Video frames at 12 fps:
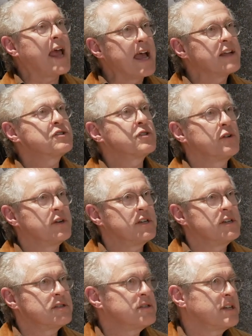answered
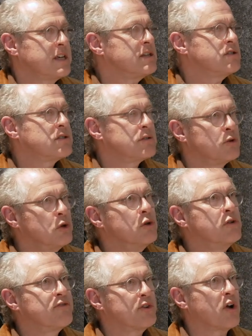is
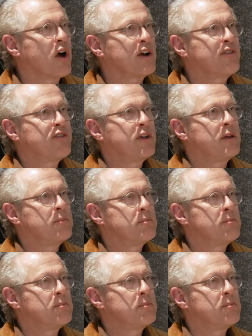nude photography